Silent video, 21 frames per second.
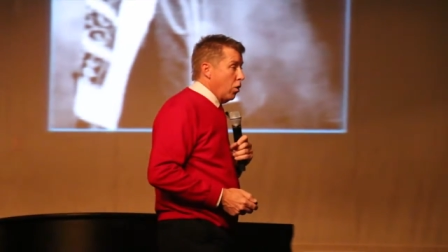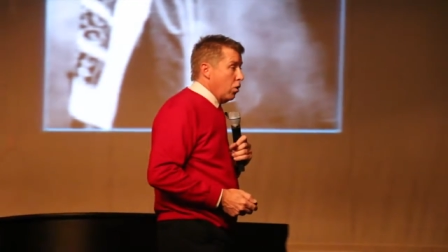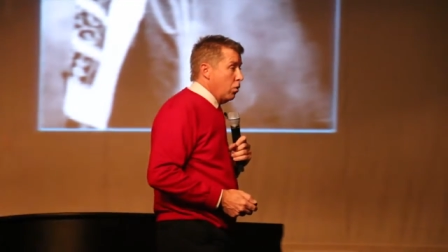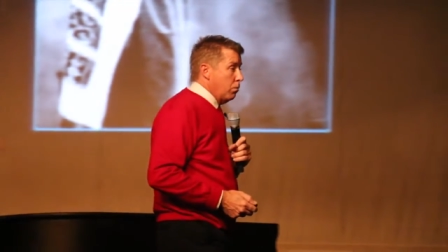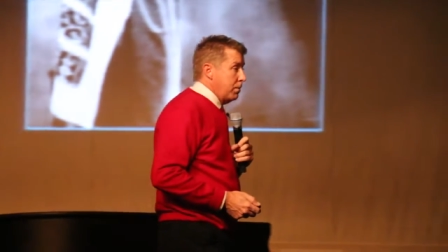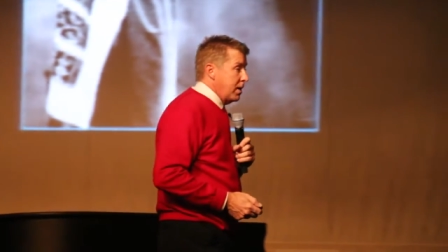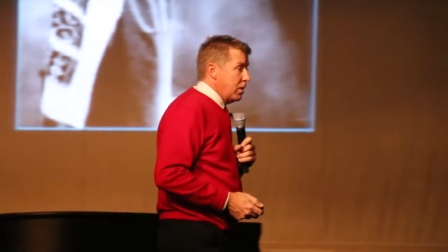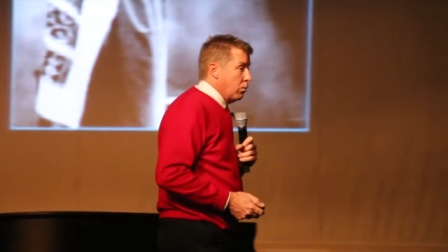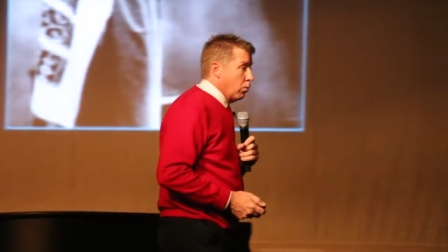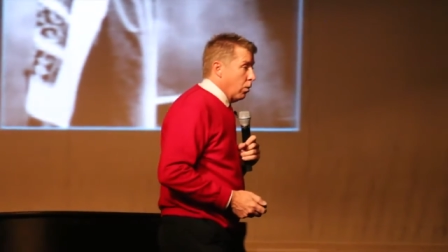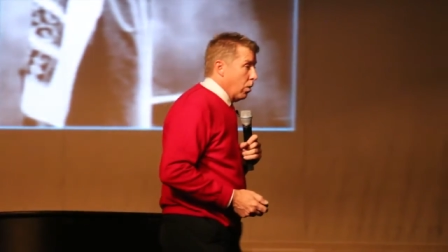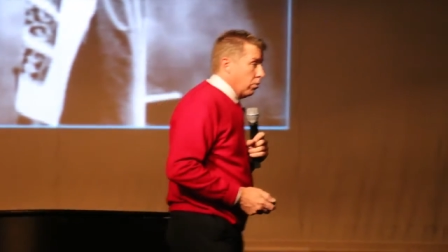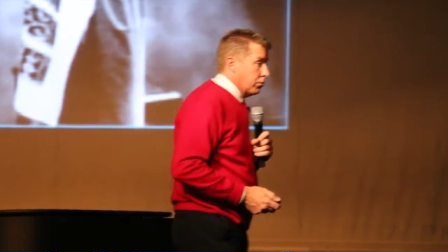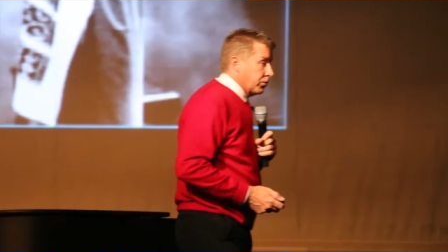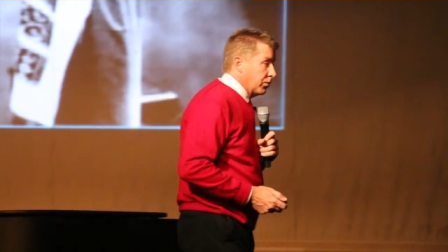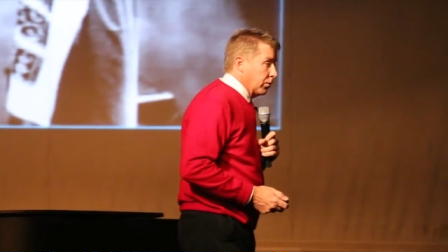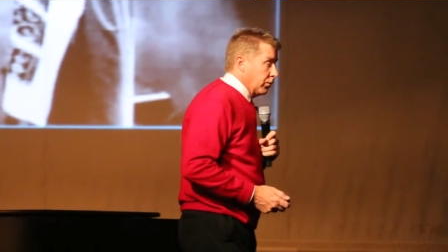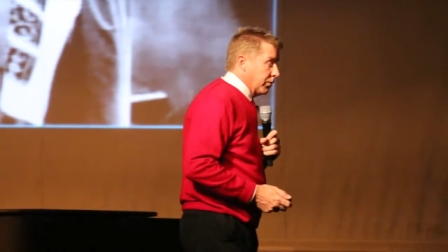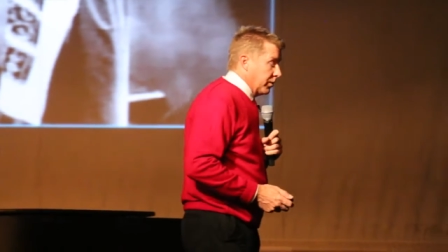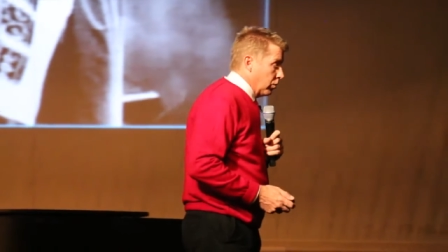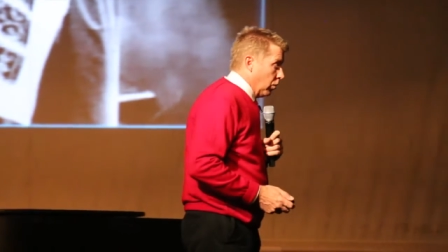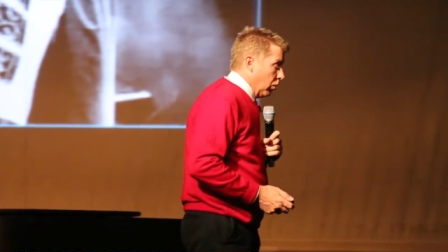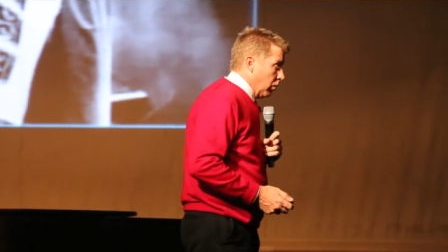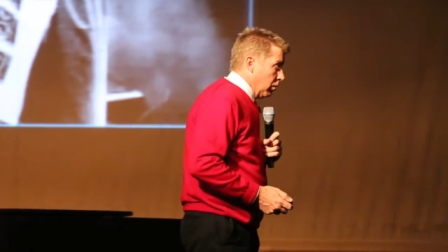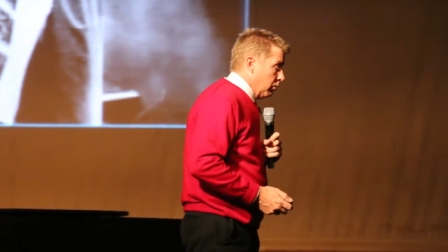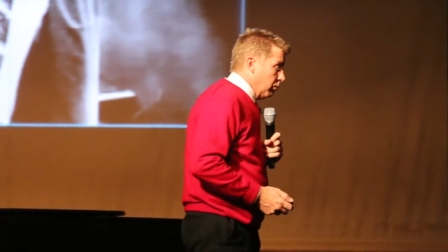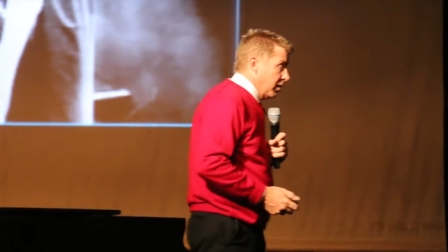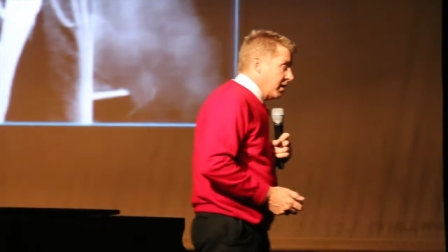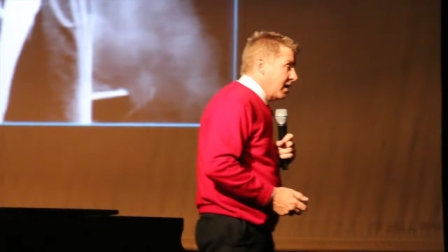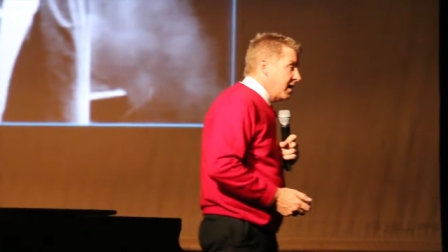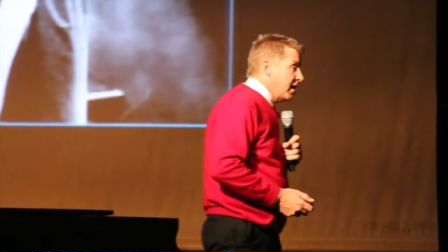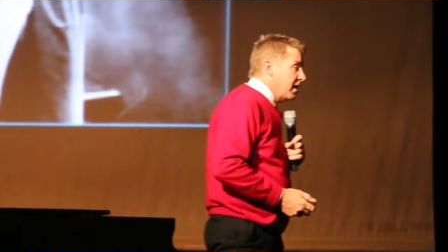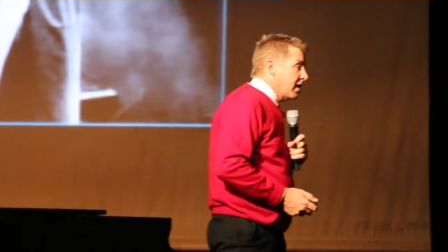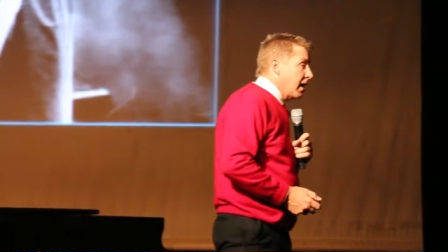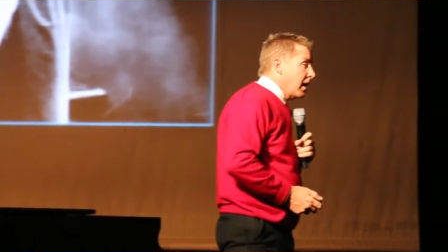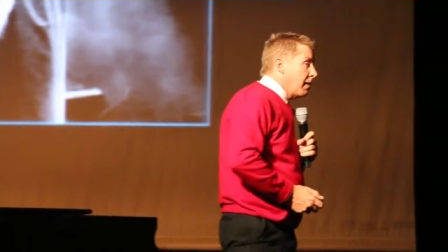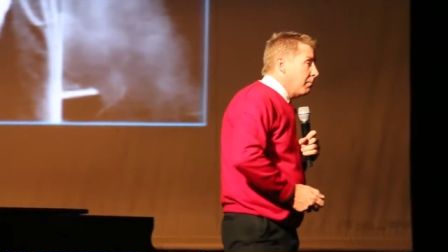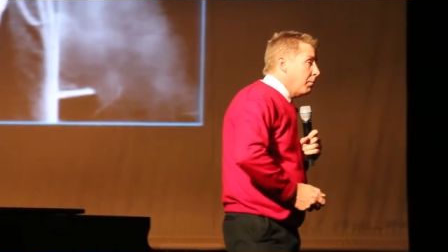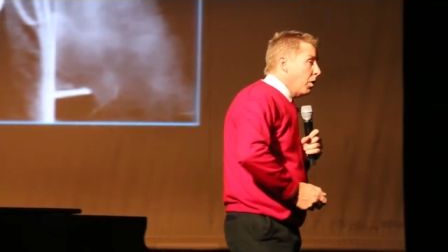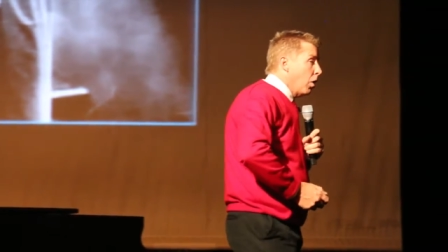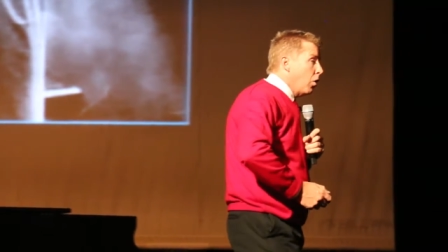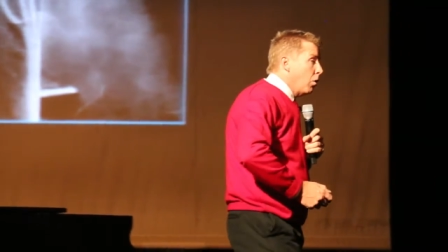home, he walked through the door. When he
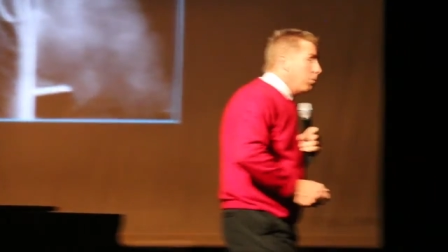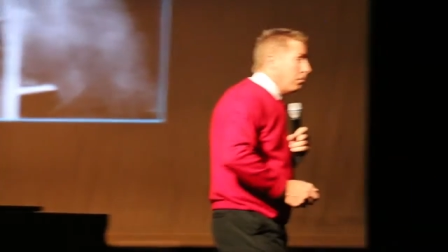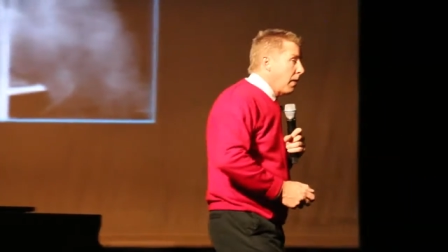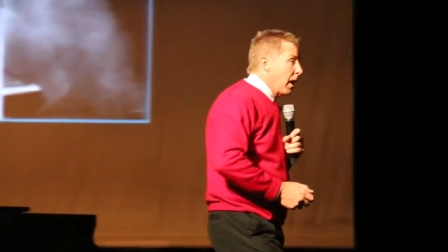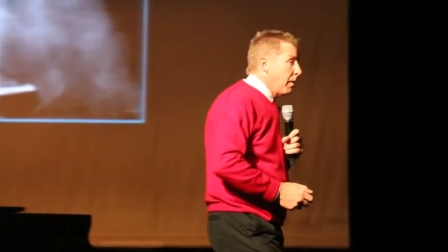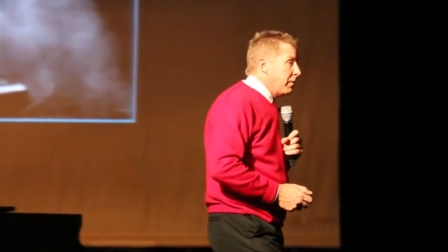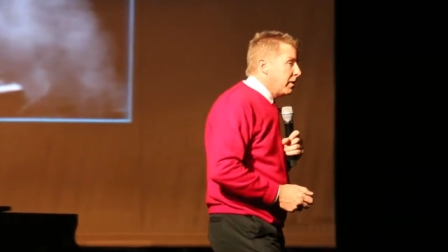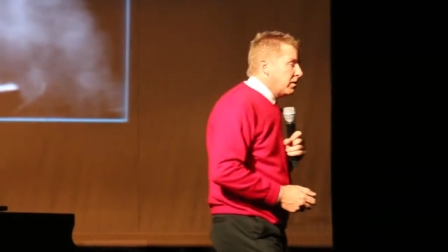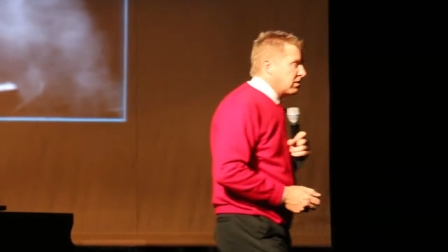came home, I